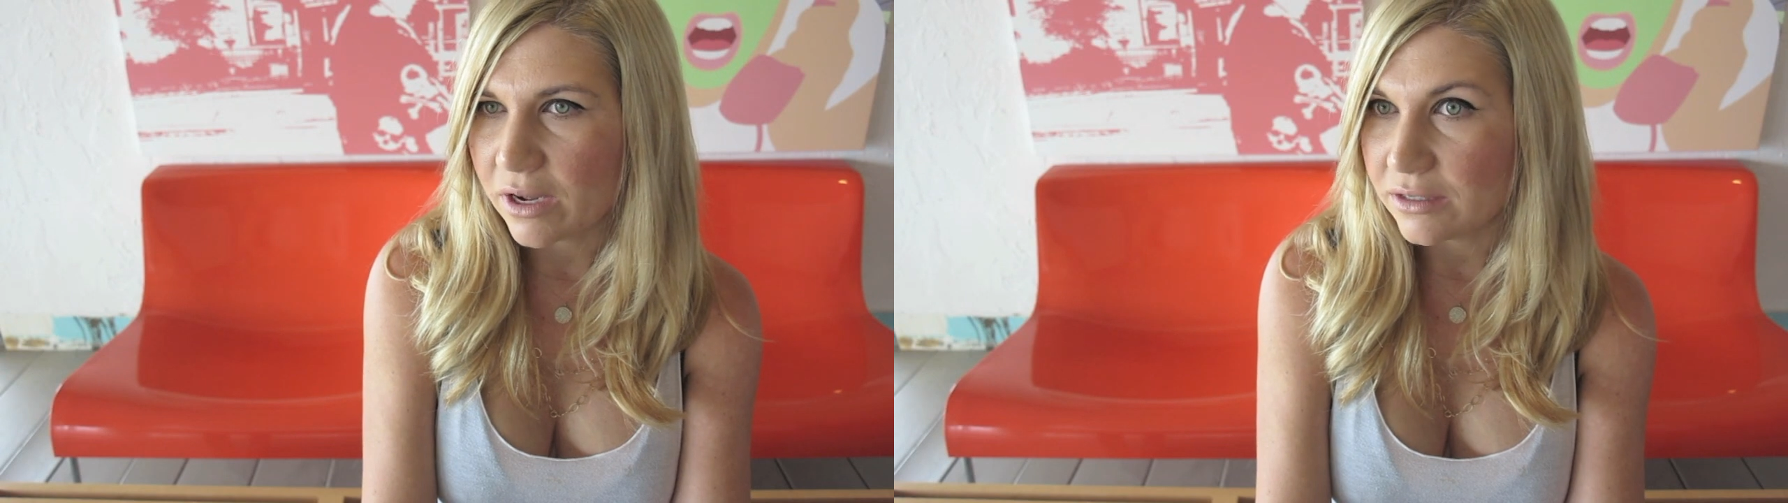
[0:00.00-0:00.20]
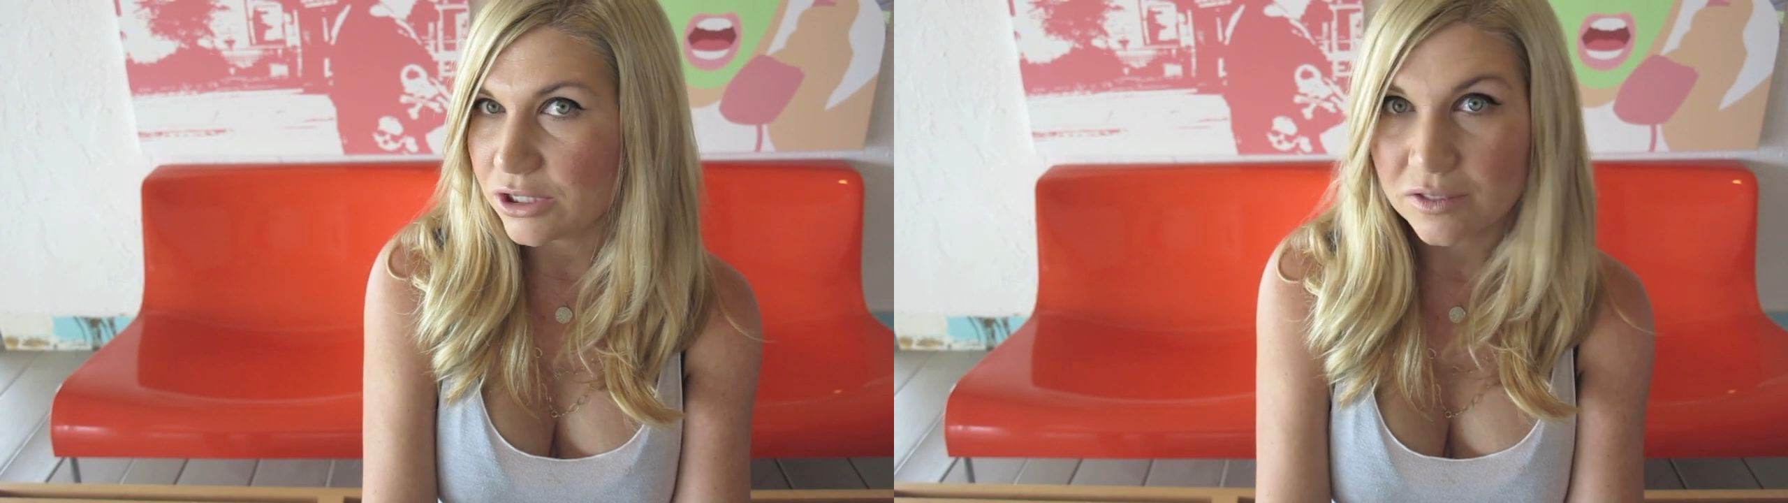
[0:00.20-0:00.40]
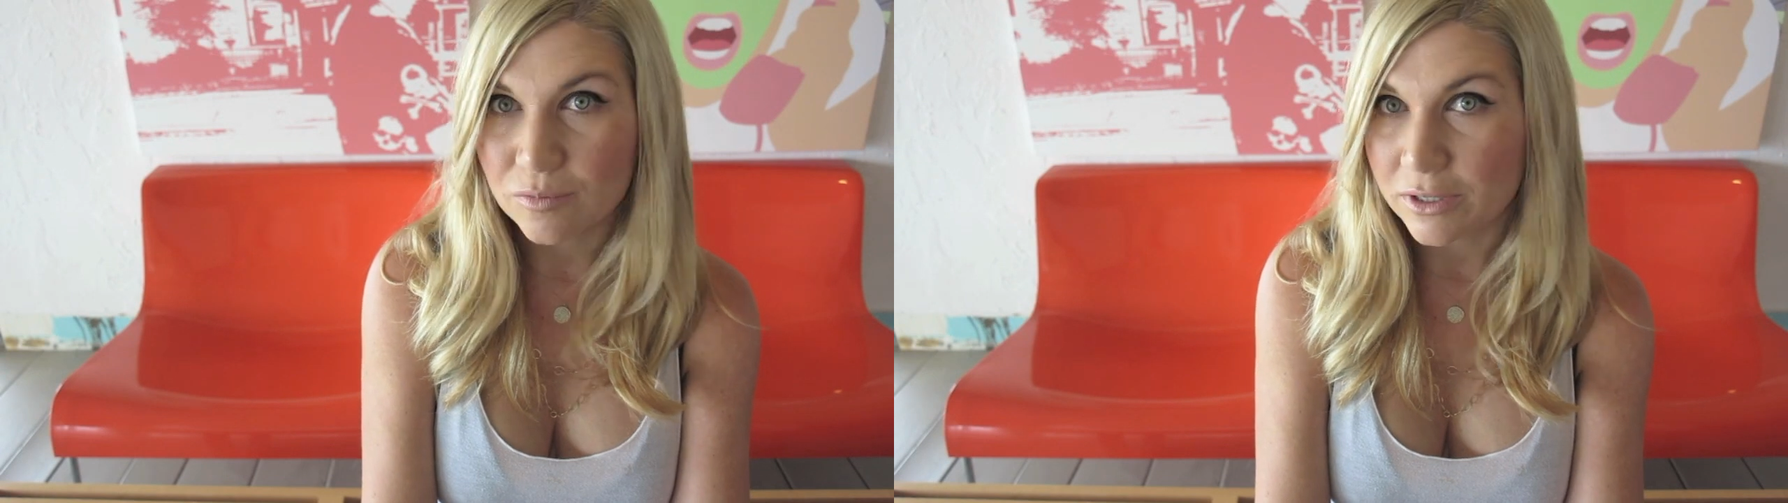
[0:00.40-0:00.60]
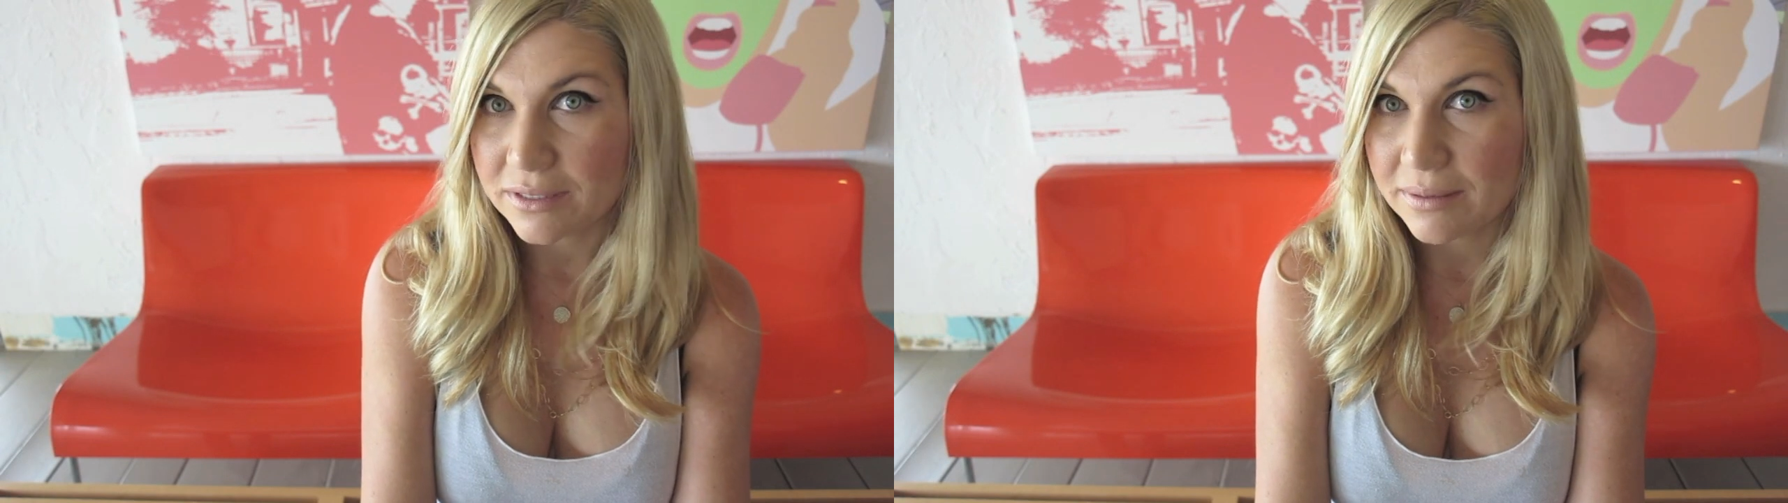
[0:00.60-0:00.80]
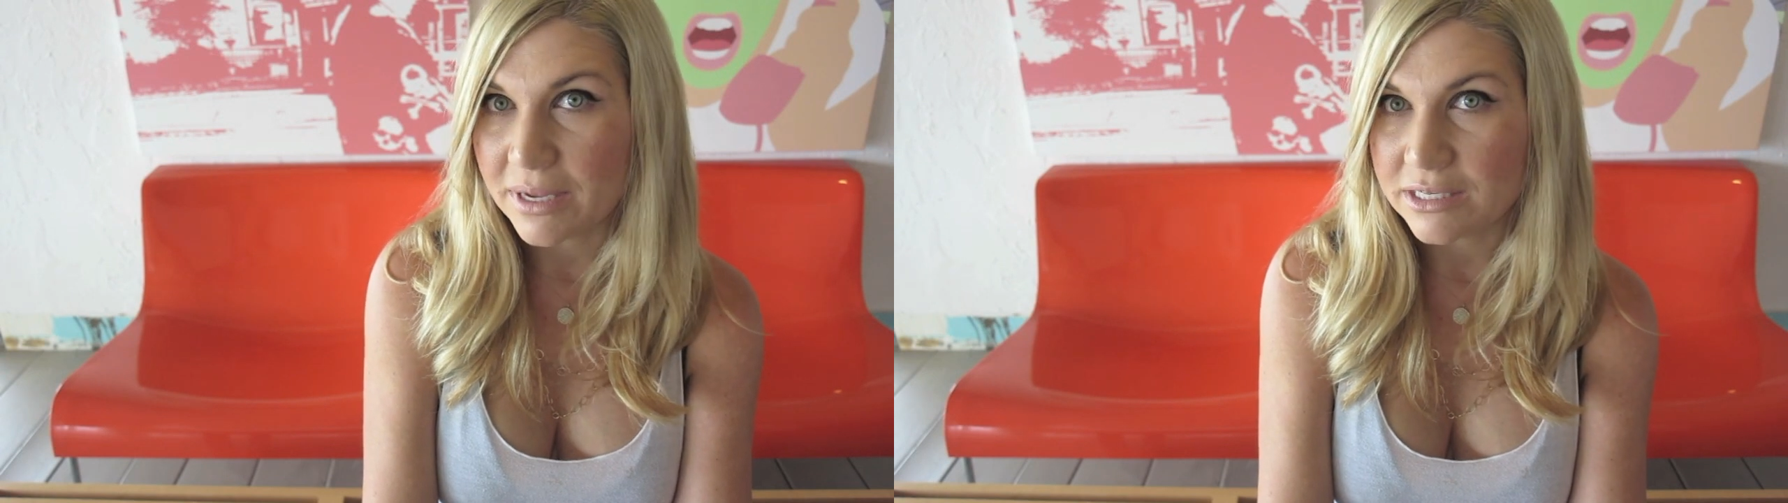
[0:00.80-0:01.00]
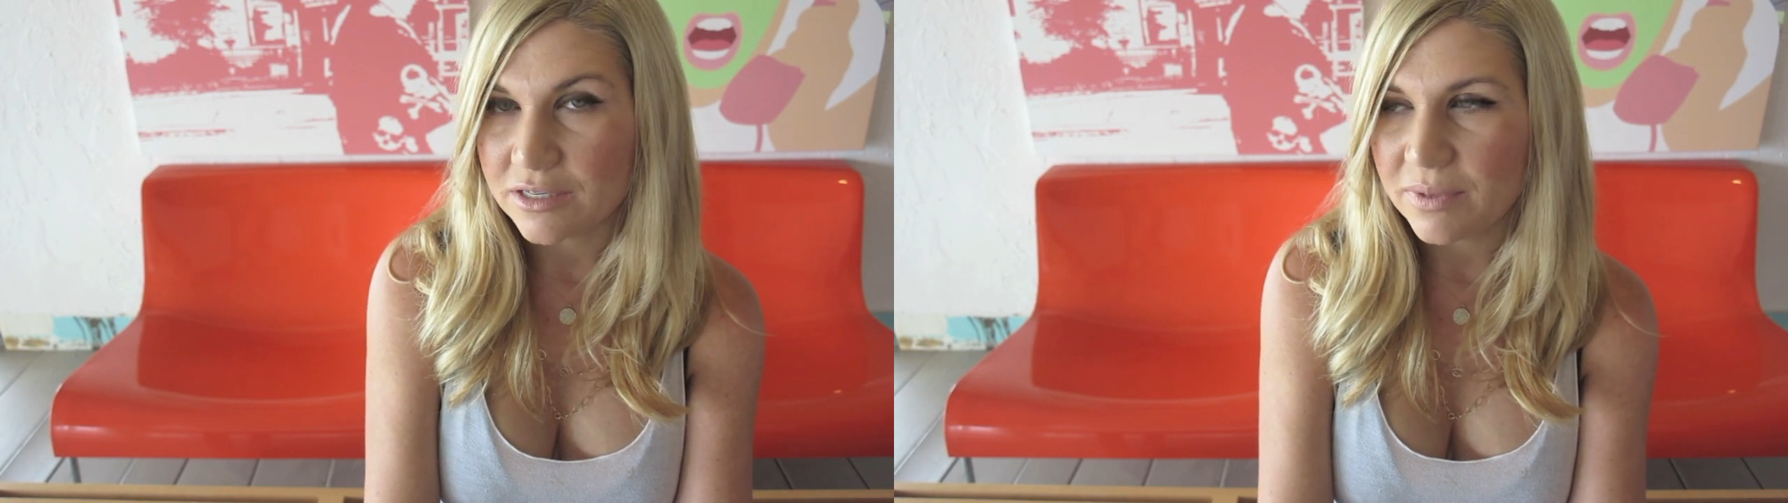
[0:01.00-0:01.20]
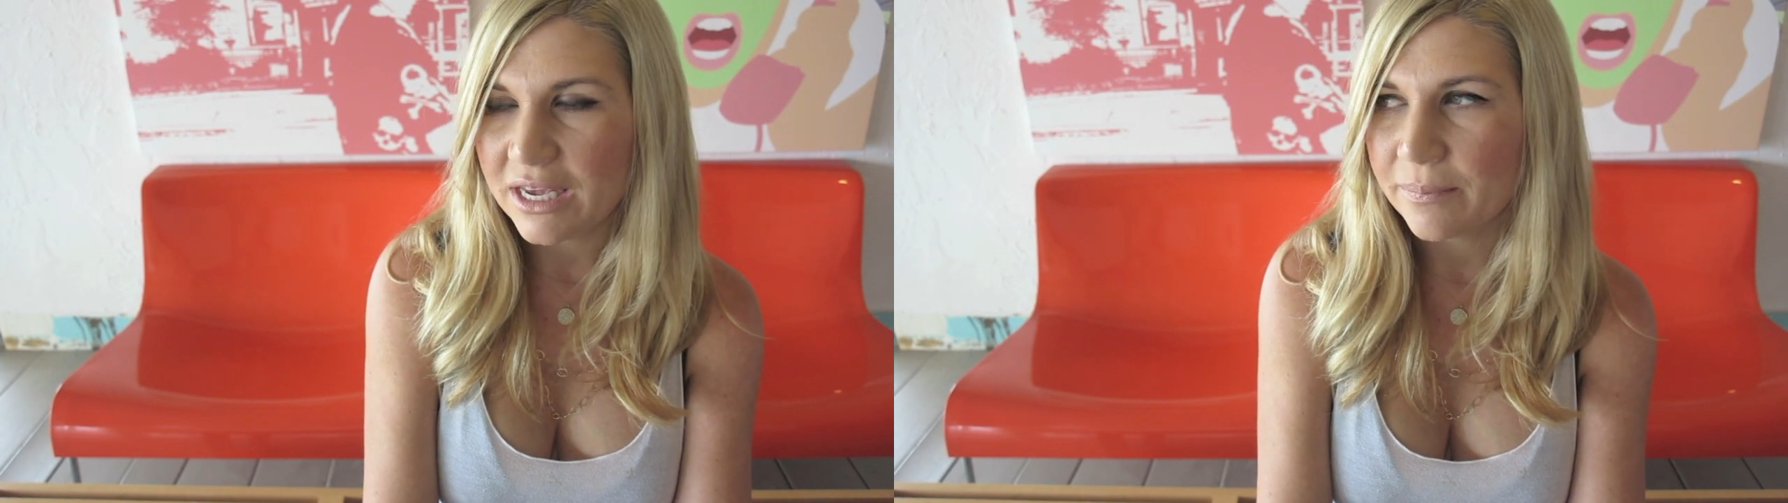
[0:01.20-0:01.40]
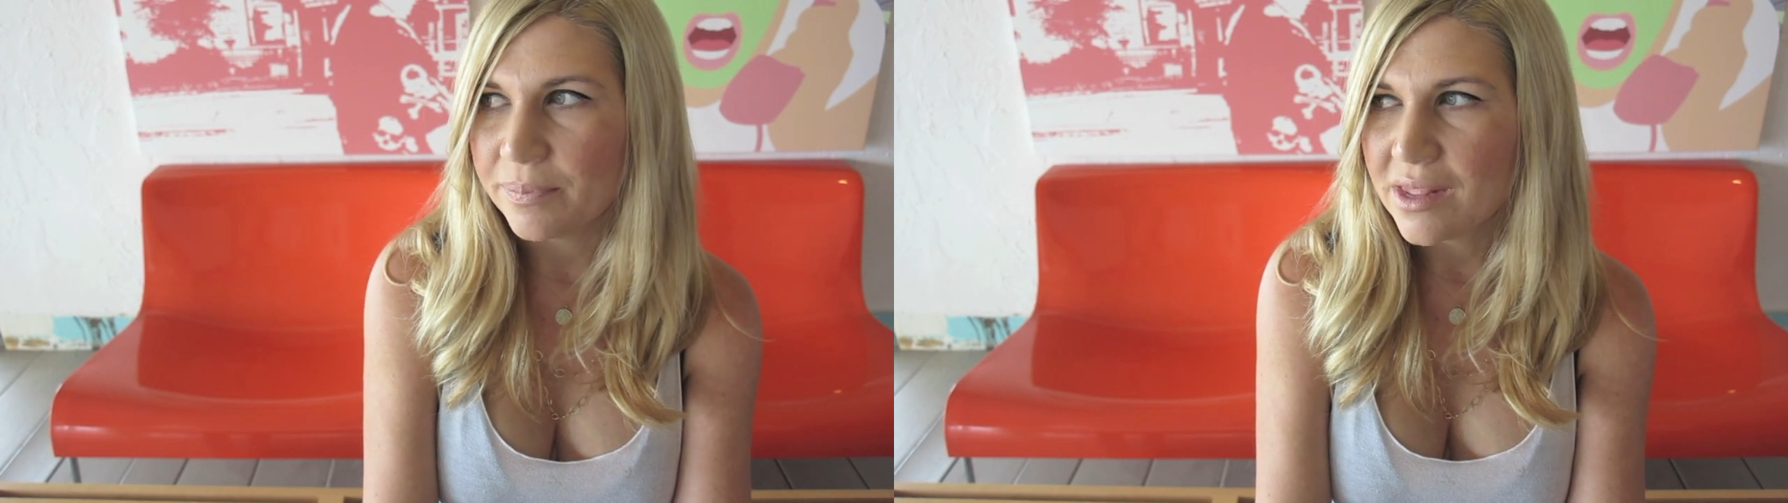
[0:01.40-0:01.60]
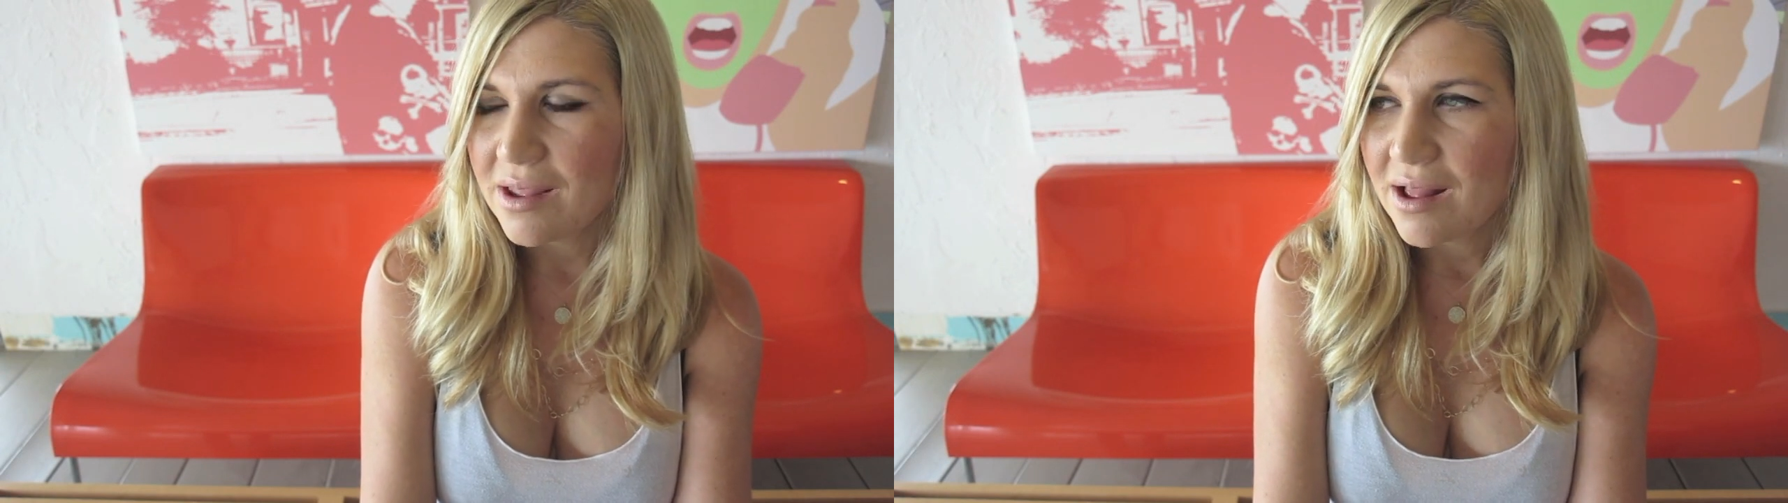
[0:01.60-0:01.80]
one just wasn't meant to be.